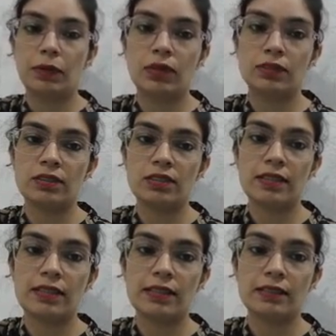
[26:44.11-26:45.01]
because this
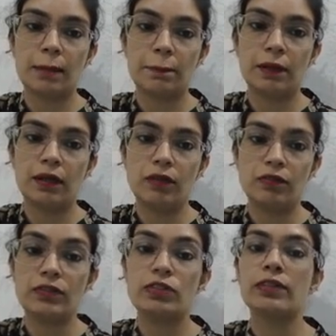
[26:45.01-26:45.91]
is an example
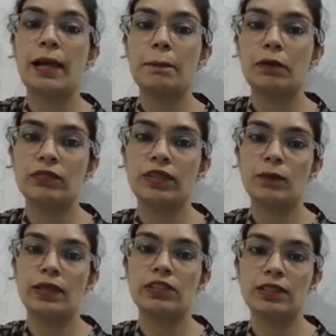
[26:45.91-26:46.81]
of which type of
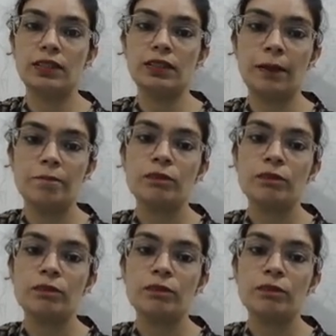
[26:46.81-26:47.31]
equation?